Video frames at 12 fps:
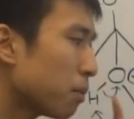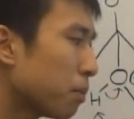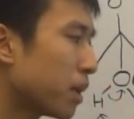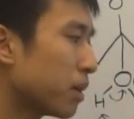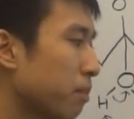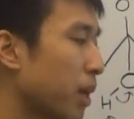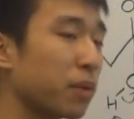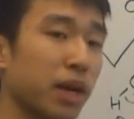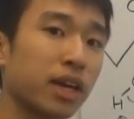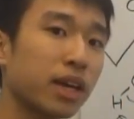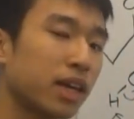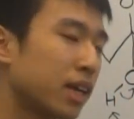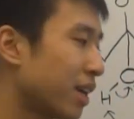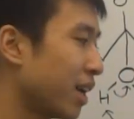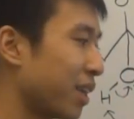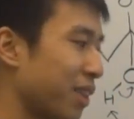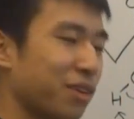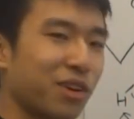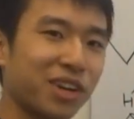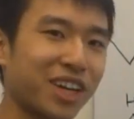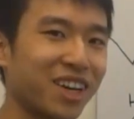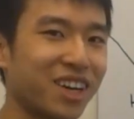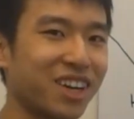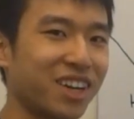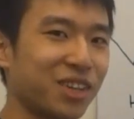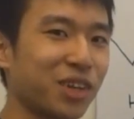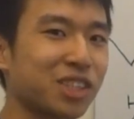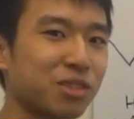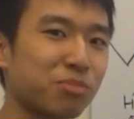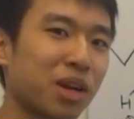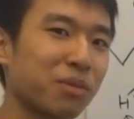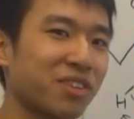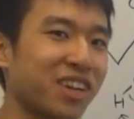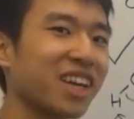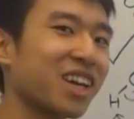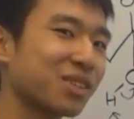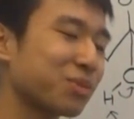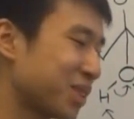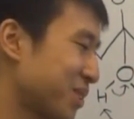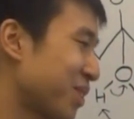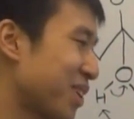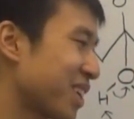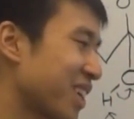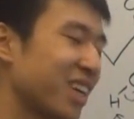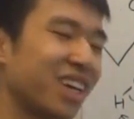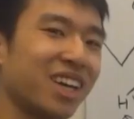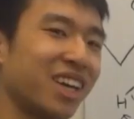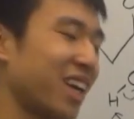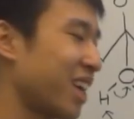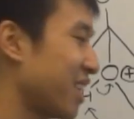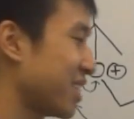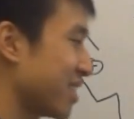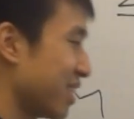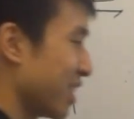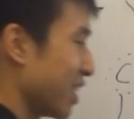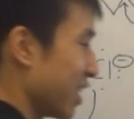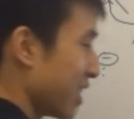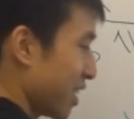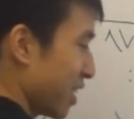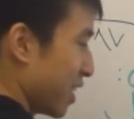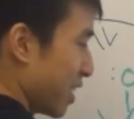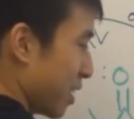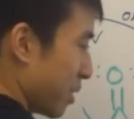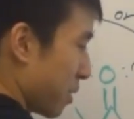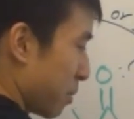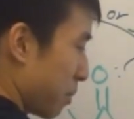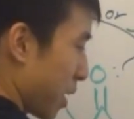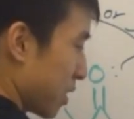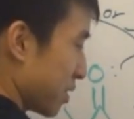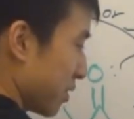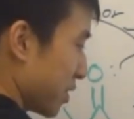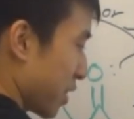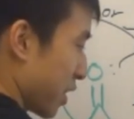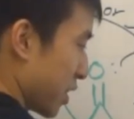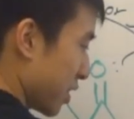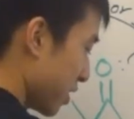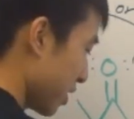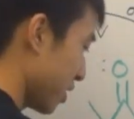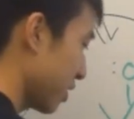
But by the way, anything wrong here? You guys can probably already guess what's wrong. And it's the positive charge.